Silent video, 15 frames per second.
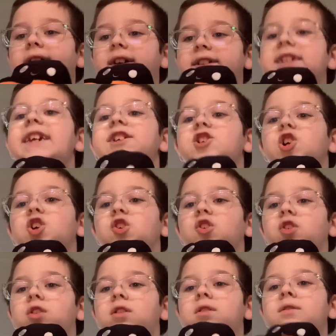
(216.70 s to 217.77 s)

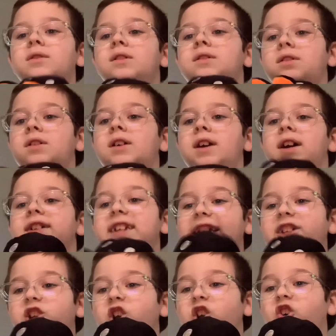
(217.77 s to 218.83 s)
TeeTurtle.
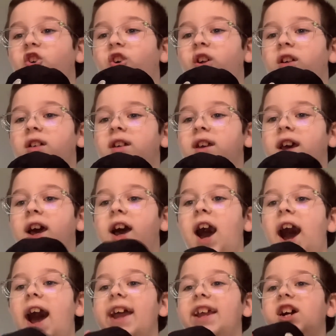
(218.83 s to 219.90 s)
TeeTurtle.
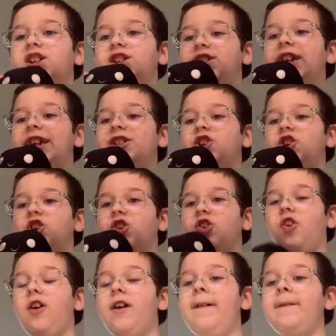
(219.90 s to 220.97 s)
I got a
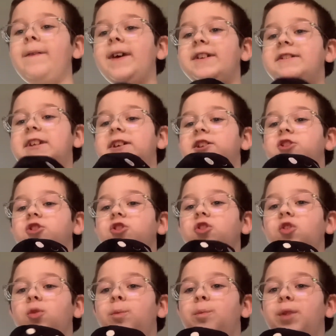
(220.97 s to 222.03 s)
TeeTurtle. A
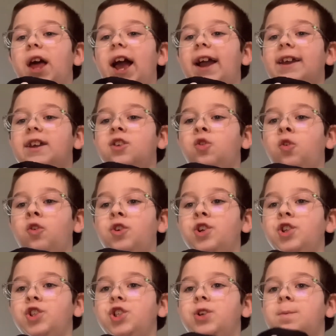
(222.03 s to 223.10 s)
TeeTurtle, black and
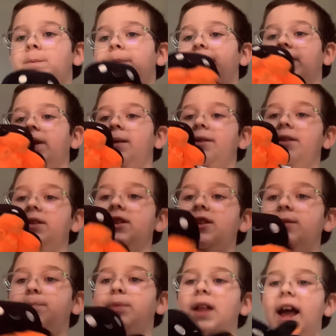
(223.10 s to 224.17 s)
orange. This is
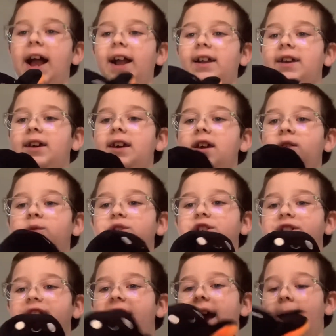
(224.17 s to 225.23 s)
black, which
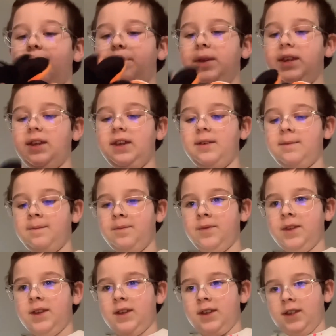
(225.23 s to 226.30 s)
is happy.
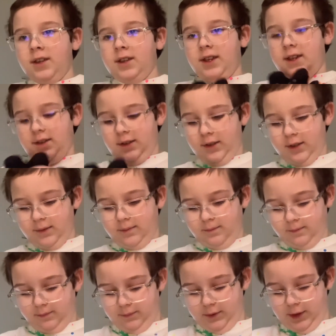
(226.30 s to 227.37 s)
And
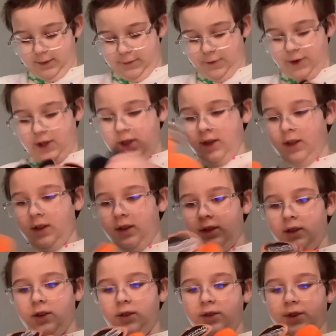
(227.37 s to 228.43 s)
if we can
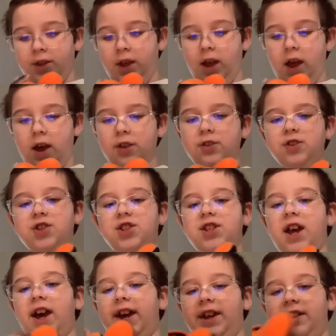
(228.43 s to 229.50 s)
go on the other
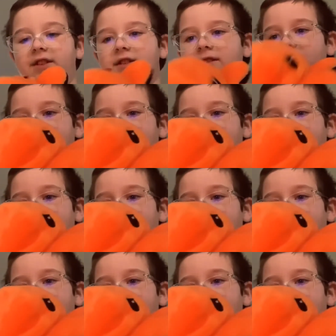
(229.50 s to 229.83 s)
side,